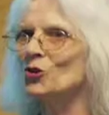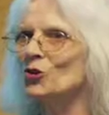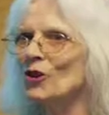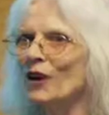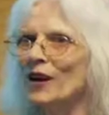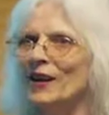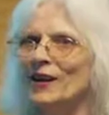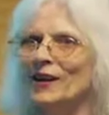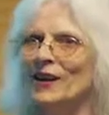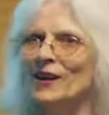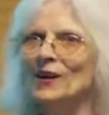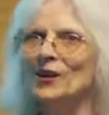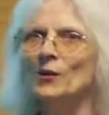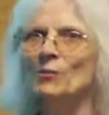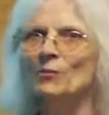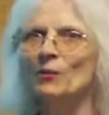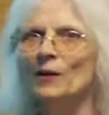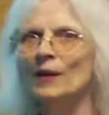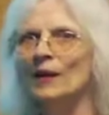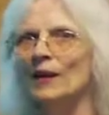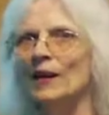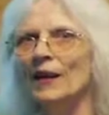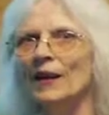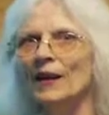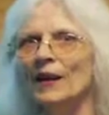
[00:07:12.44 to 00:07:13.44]
training, you'd
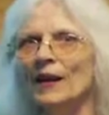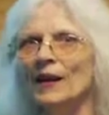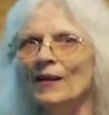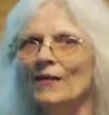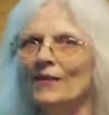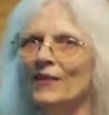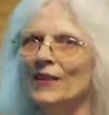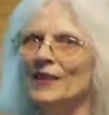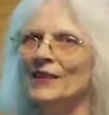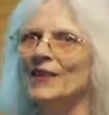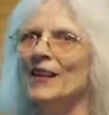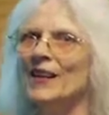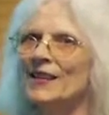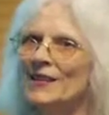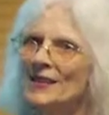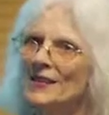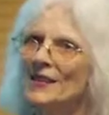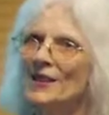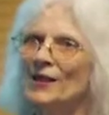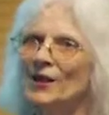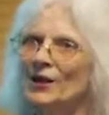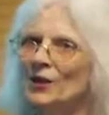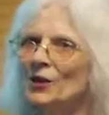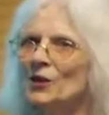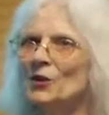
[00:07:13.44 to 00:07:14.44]
be
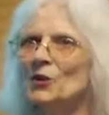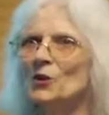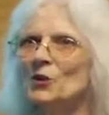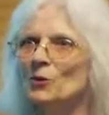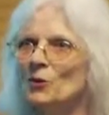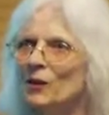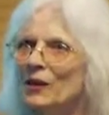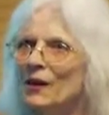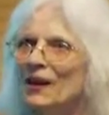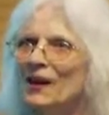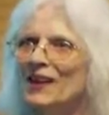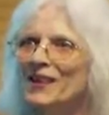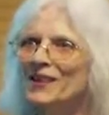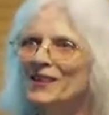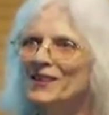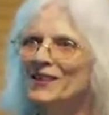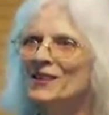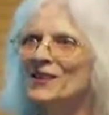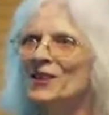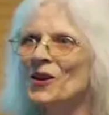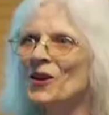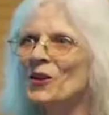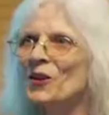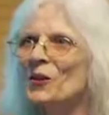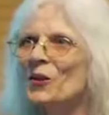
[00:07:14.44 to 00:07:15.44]
fantastic at doing it.
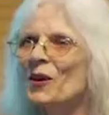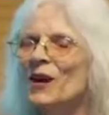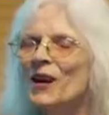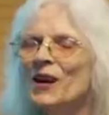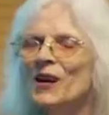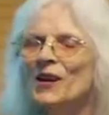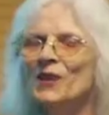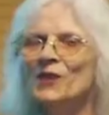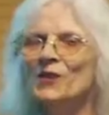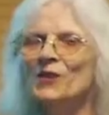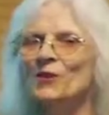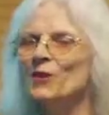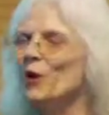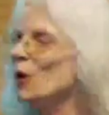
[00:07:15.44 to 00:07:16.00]
So you